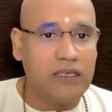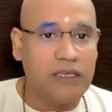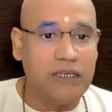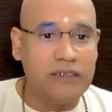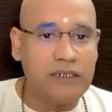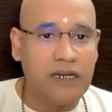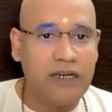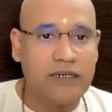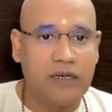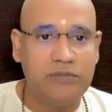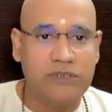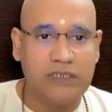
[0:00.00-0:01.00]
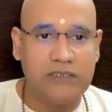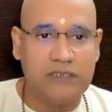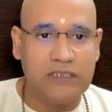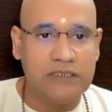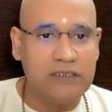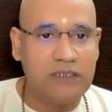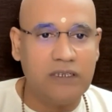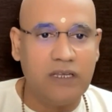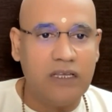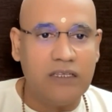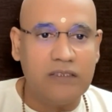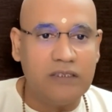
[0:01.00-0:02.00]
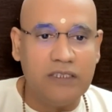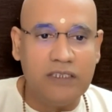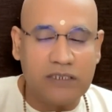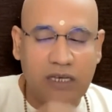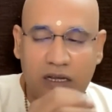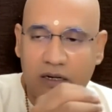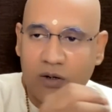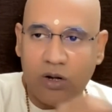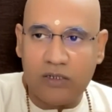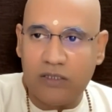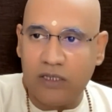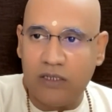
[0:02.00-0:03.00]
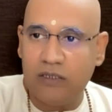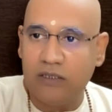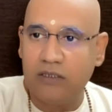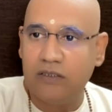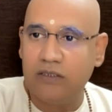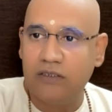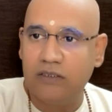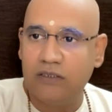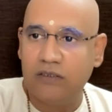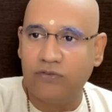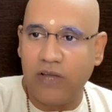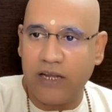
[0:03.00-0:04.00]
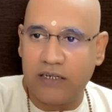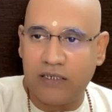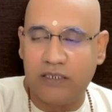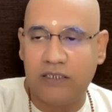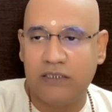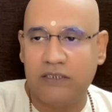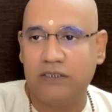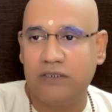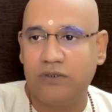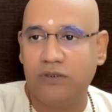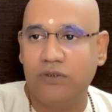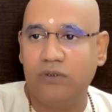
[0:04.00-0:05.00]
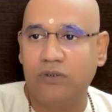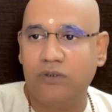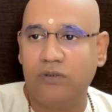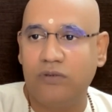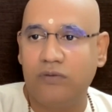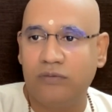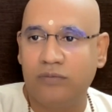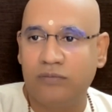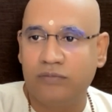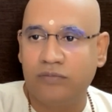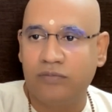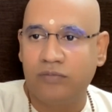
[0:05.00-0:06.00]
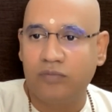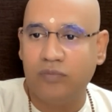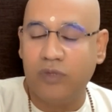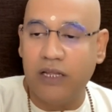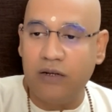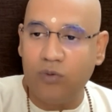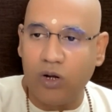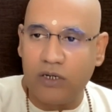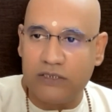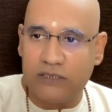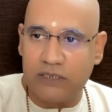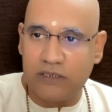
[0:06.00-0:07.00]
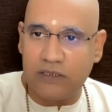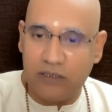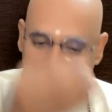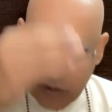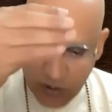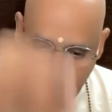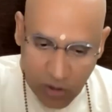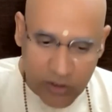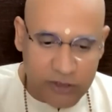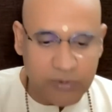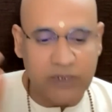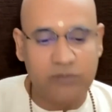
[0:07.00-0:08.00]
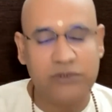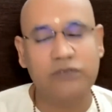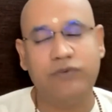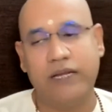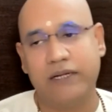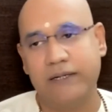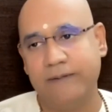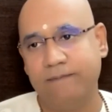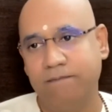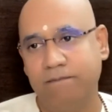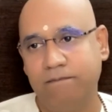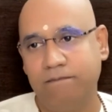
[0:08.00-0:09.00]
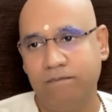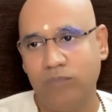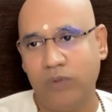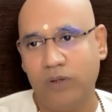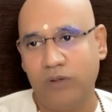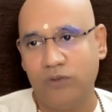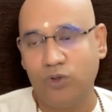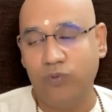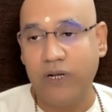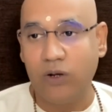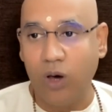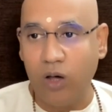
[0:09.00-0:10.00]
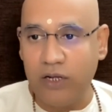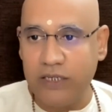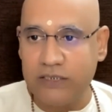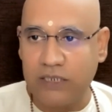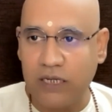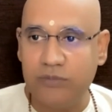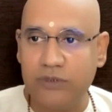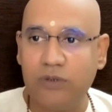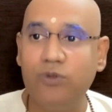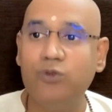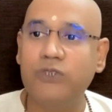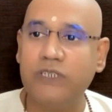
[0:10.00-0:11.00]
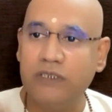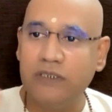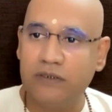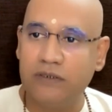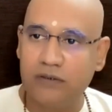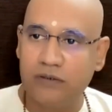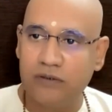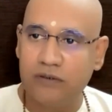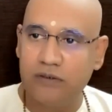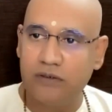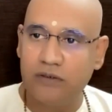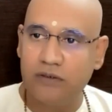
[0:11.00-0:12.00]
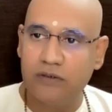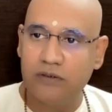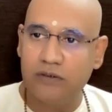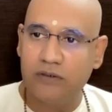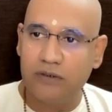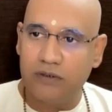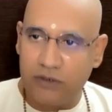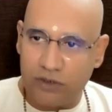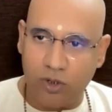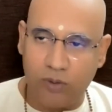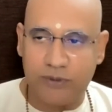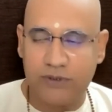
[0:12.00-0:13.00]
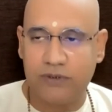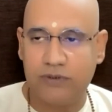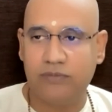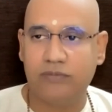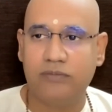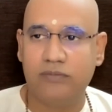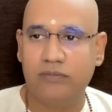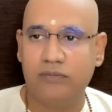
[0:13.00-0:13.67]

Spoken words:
Intellect comes and says, these are not the factors. Then what is it? The knowledge becomes a fact. So when knowledge comes, musing stops.